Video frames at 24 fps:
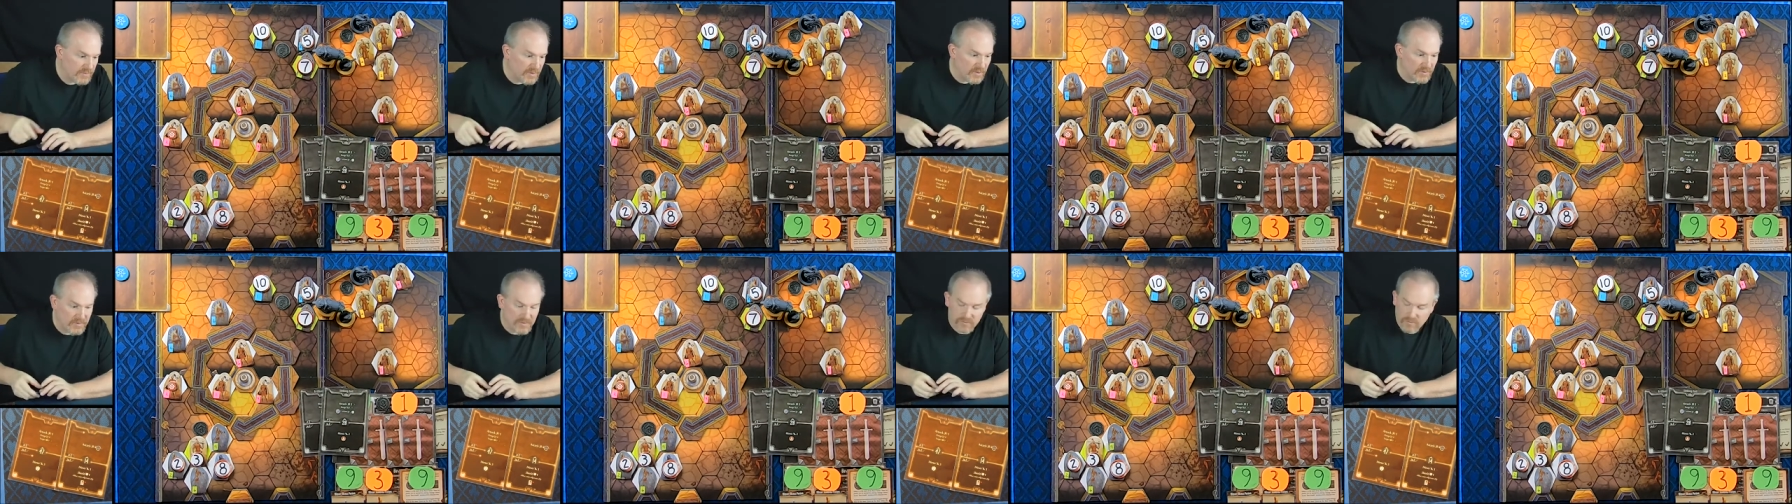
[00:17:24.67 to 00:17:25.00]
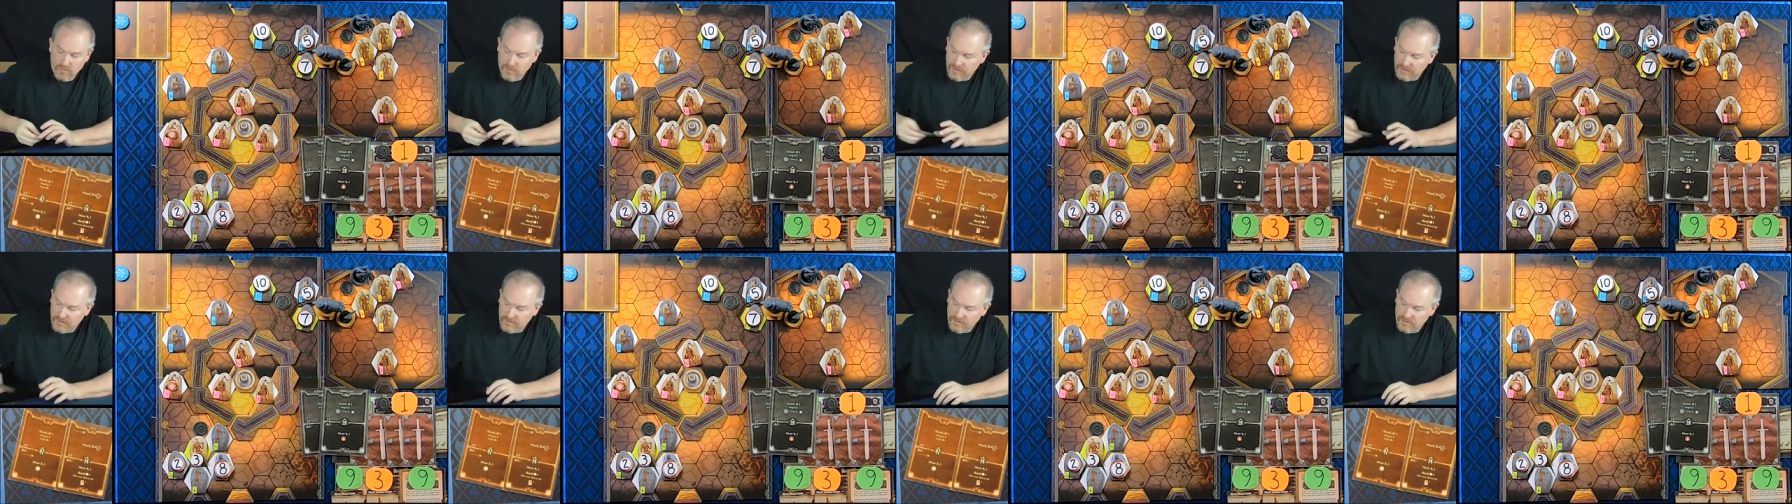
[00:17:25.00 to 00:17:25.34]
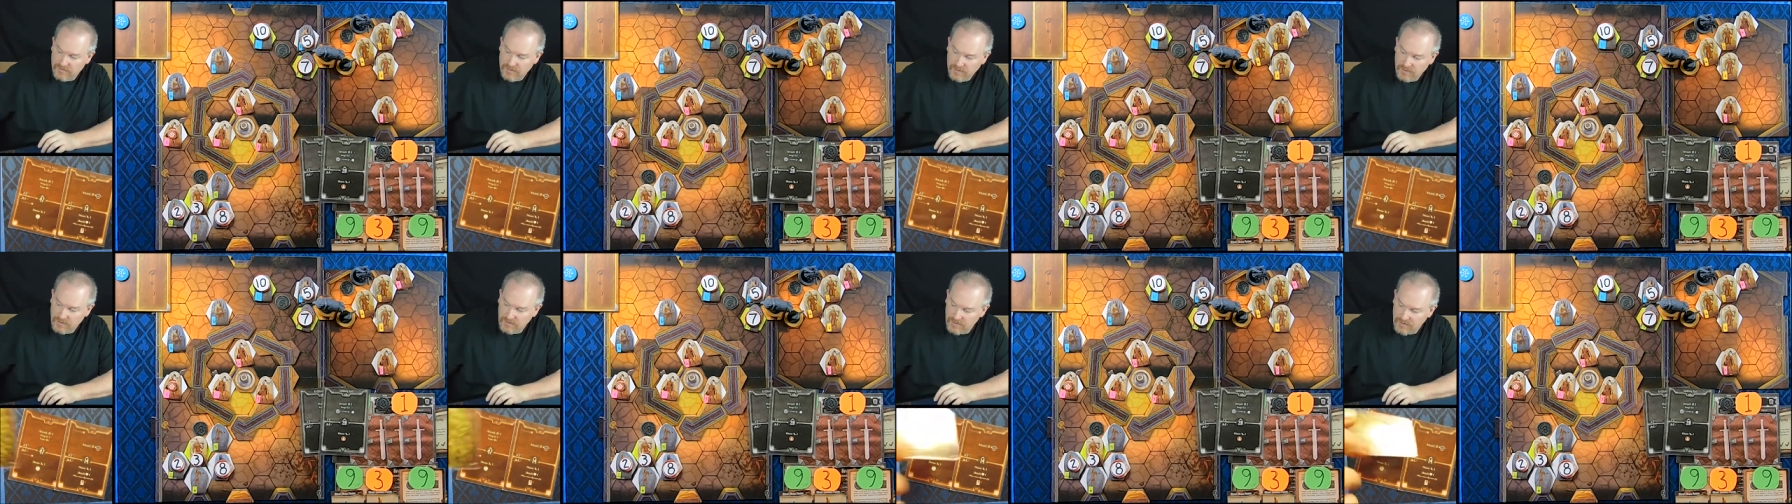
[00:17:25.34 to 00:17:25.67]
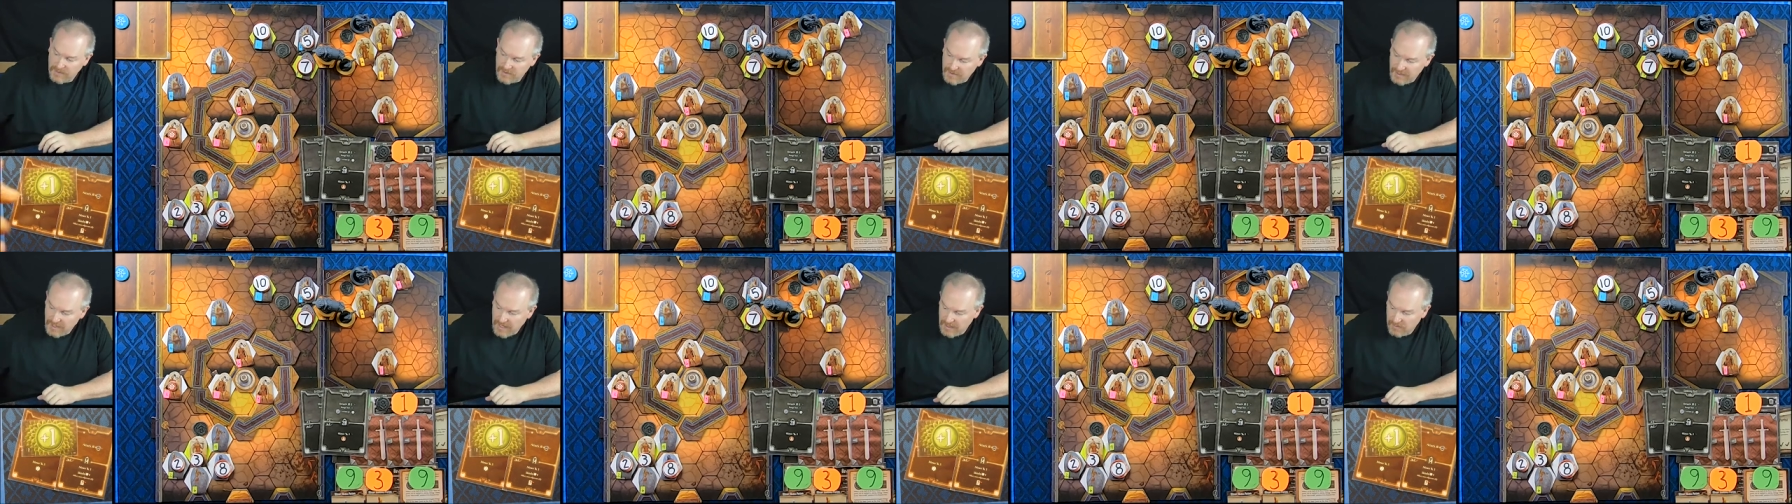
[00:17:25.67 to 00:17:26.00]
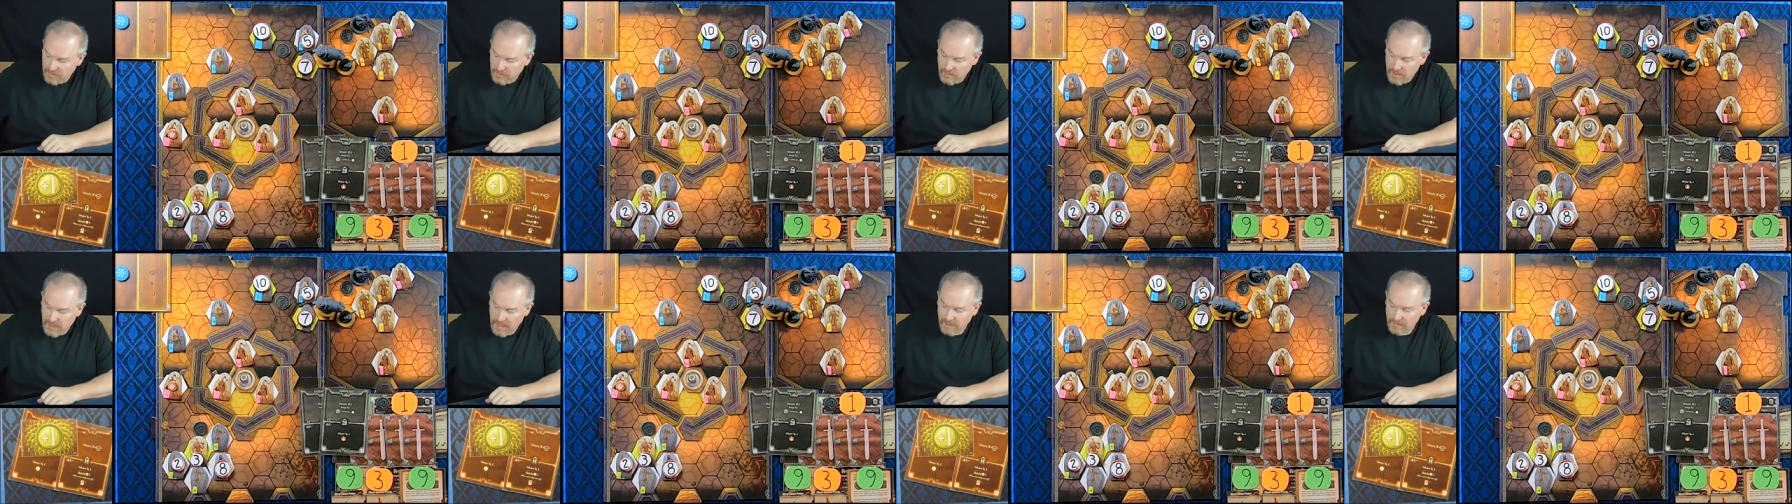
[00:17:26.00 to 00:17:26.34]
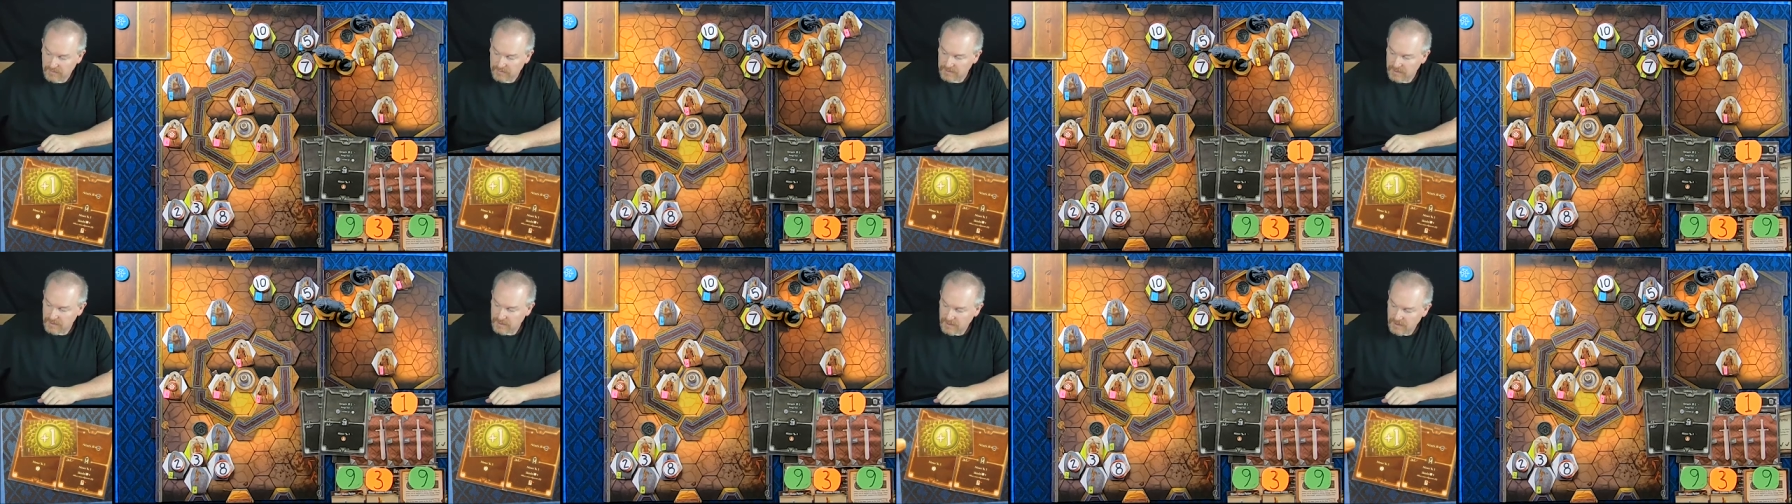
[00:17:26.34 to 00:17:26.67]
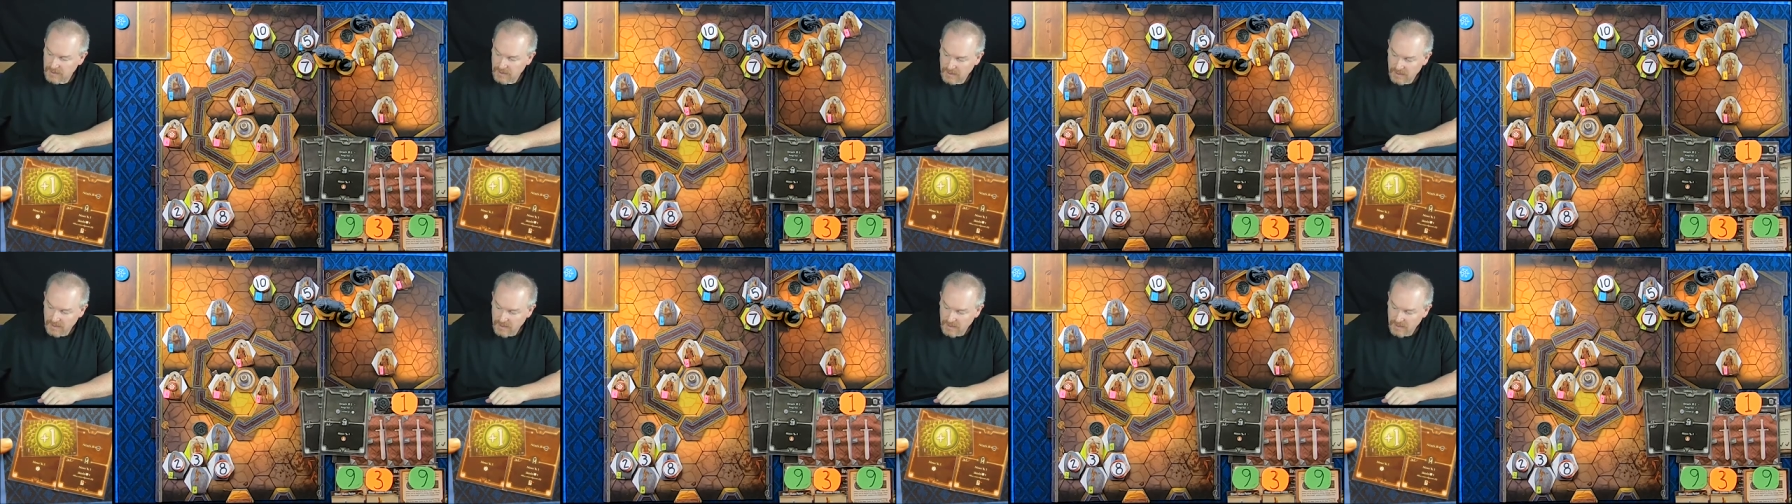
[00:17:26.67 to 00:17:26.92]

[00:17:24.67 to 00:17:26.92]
Bones went first that round.